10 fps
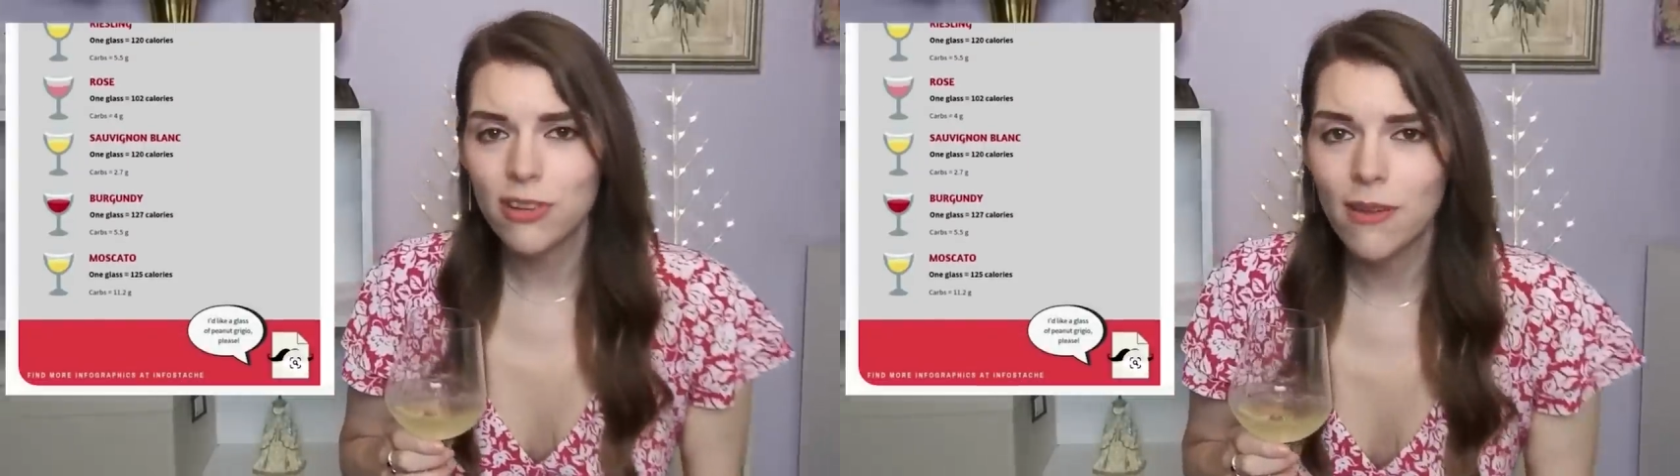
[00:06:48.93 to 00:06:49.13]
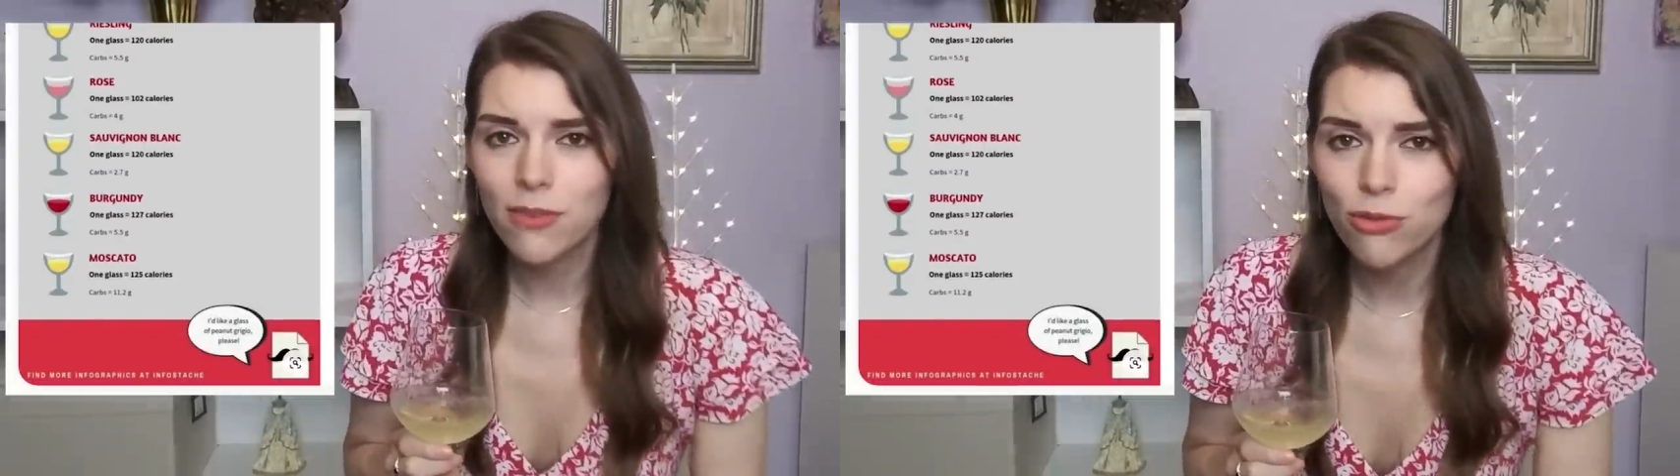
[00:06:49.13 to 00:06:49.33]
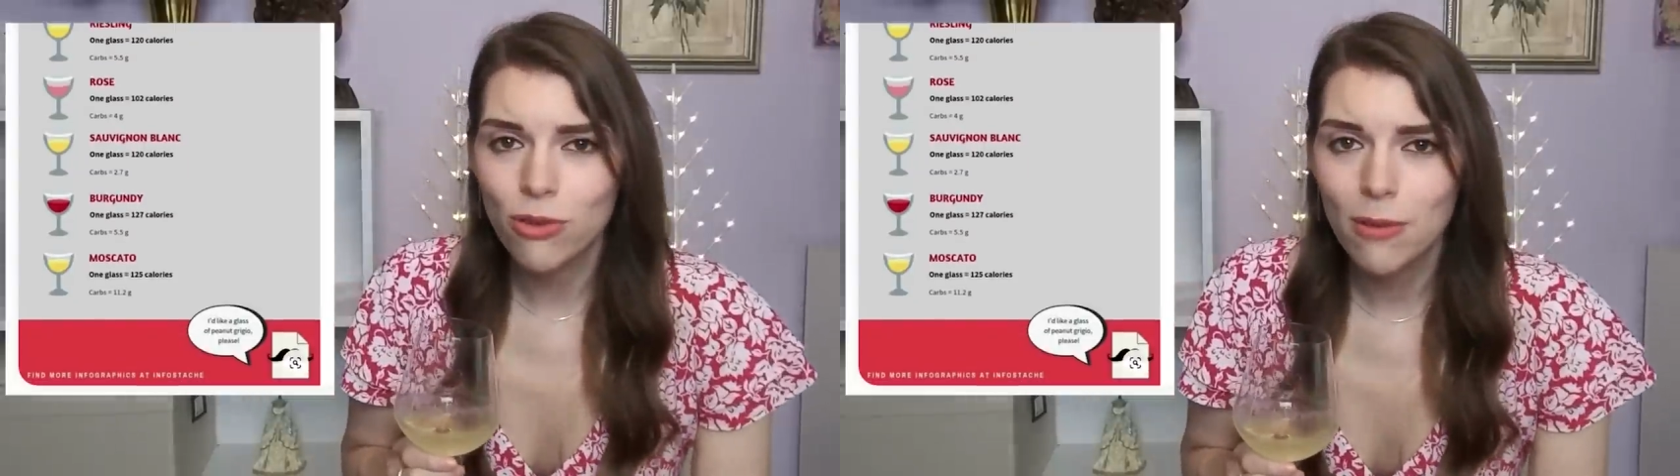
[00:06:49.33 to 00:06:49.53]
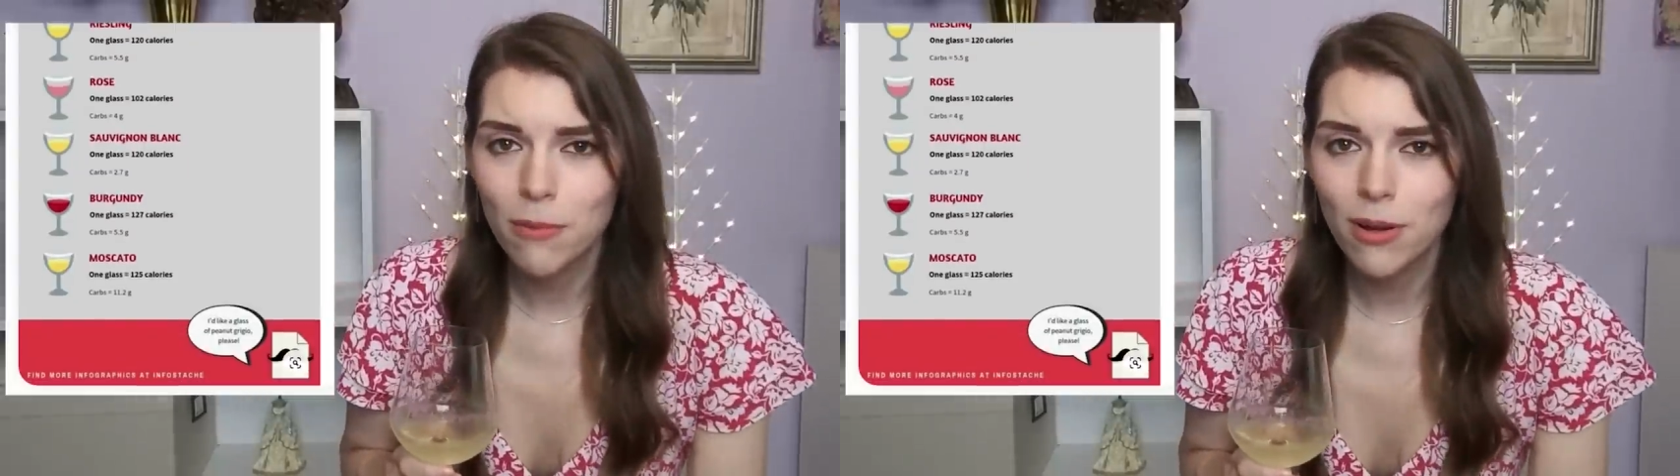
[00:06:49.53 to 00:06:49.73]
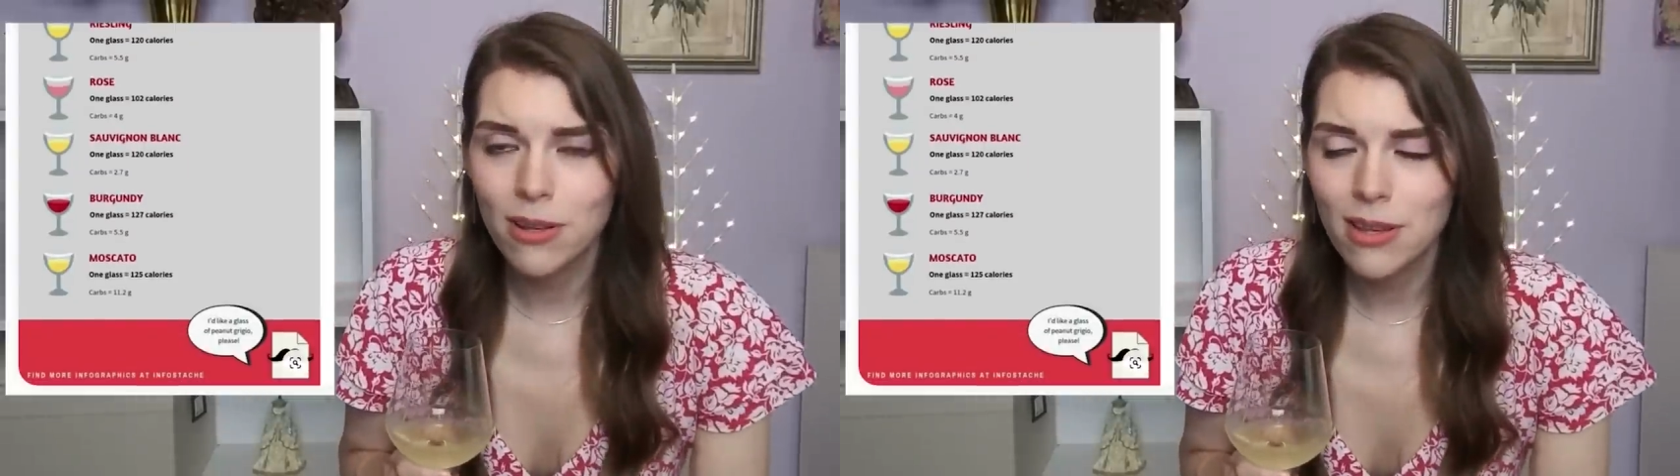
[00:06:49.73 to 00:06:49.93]
enough to drink in
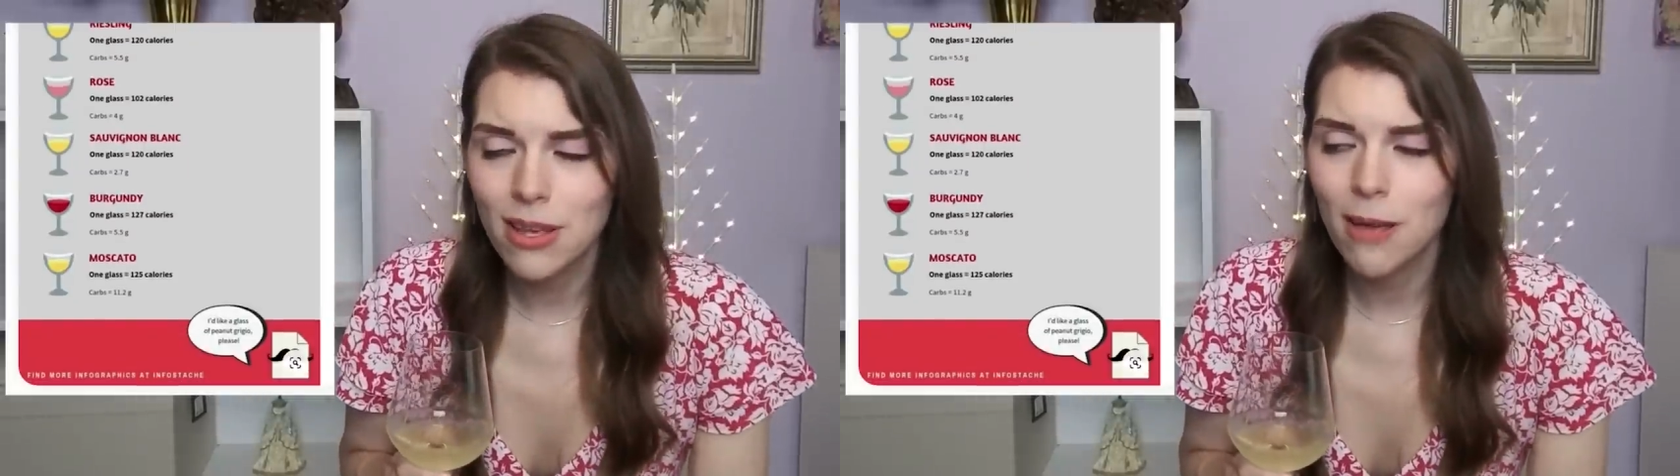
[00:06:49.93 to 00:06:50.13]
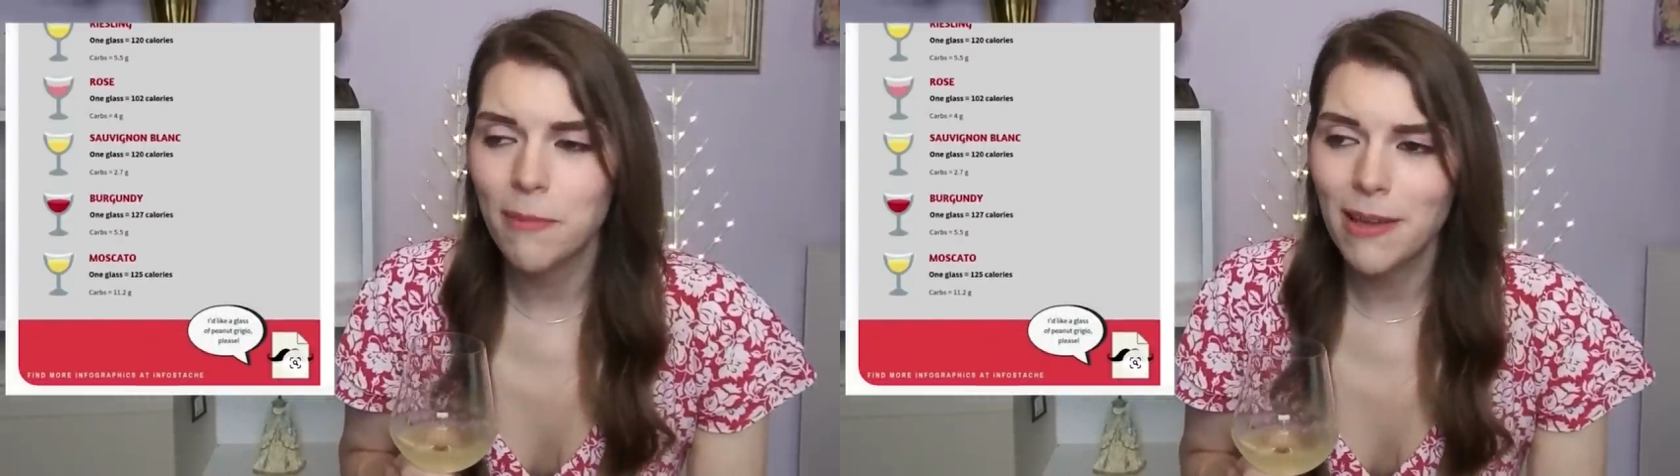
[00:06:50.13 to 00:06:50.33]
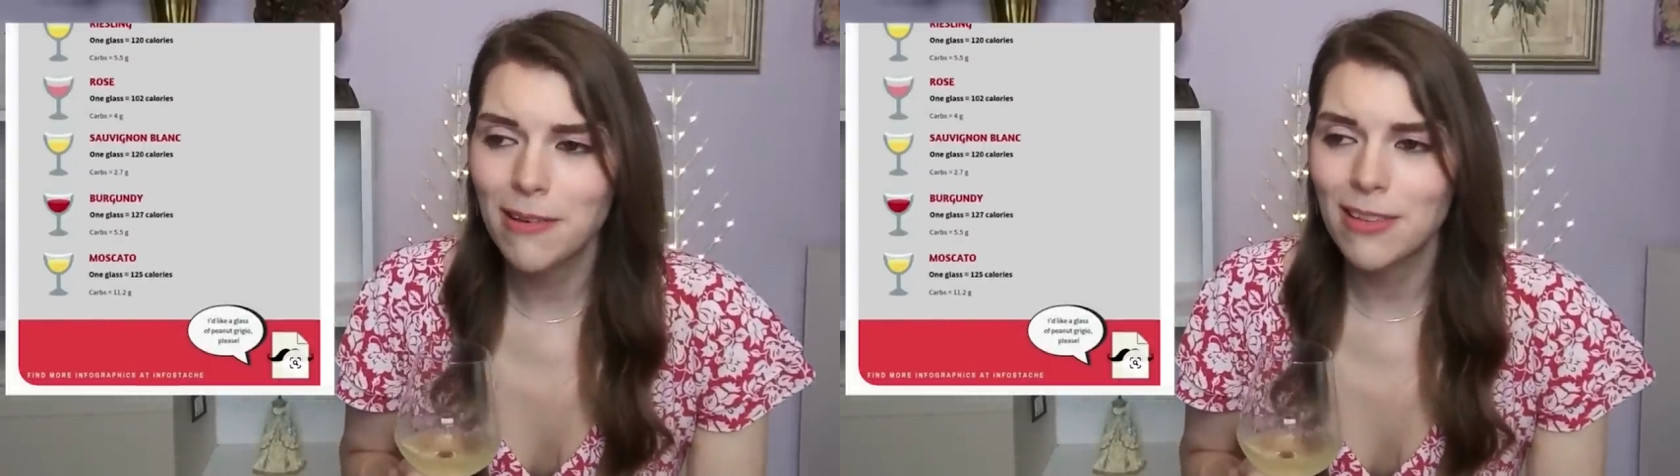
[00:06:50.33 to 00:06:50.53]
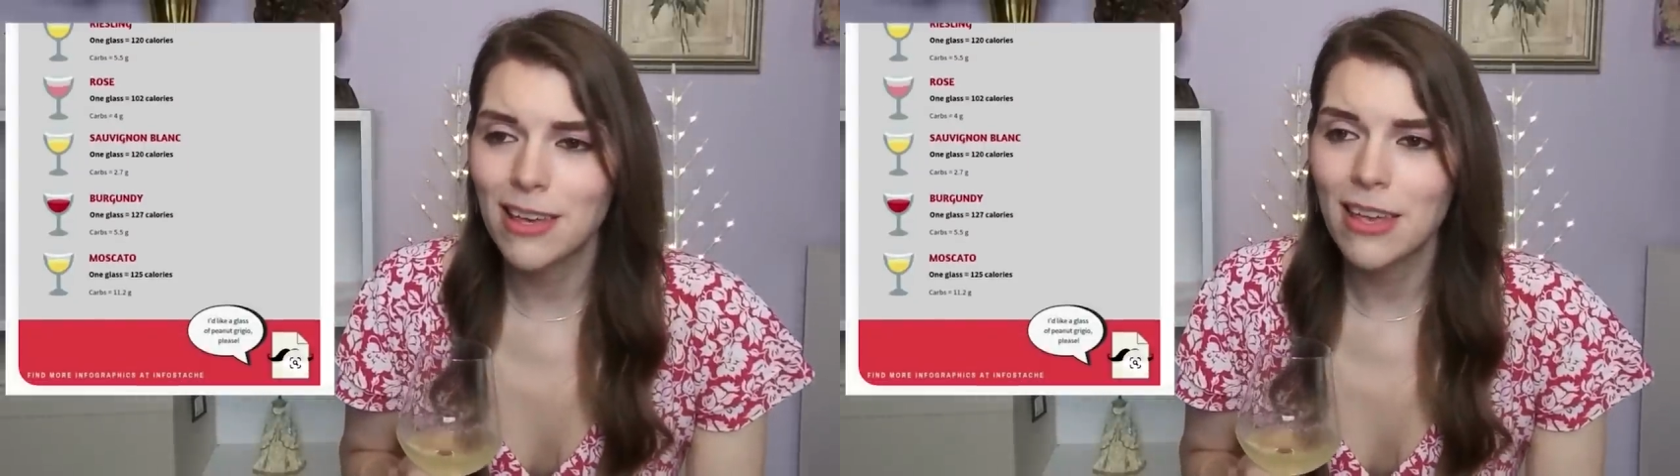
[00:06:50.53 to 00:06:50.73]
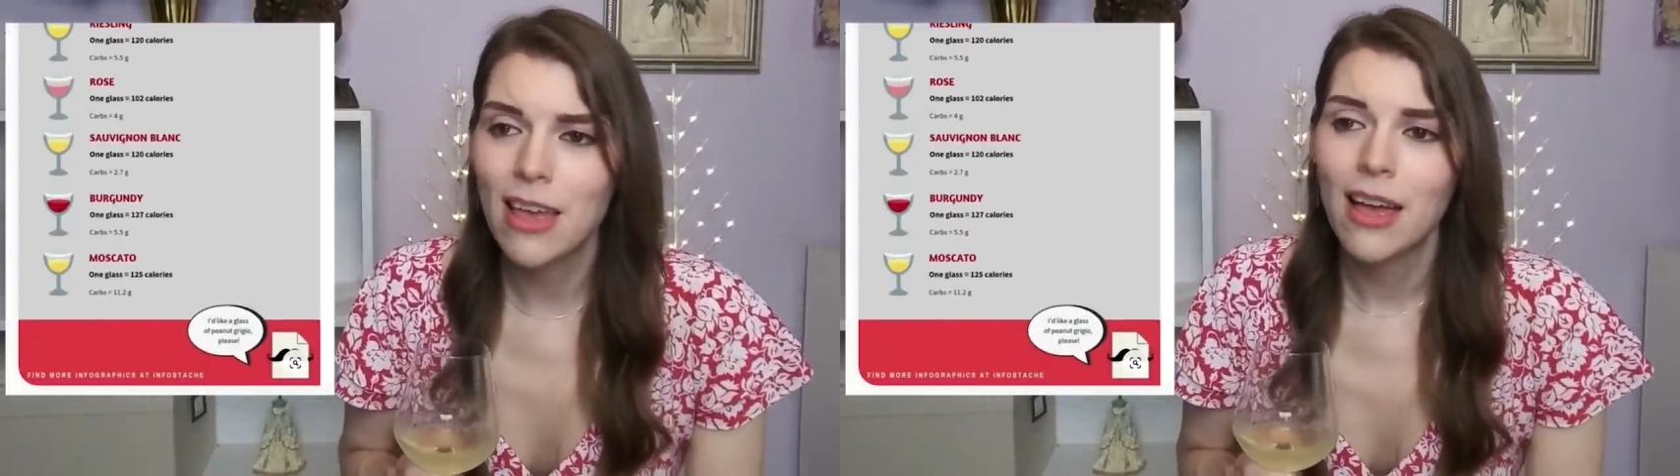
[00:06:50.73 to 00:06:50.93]
Burgundy. Apparently,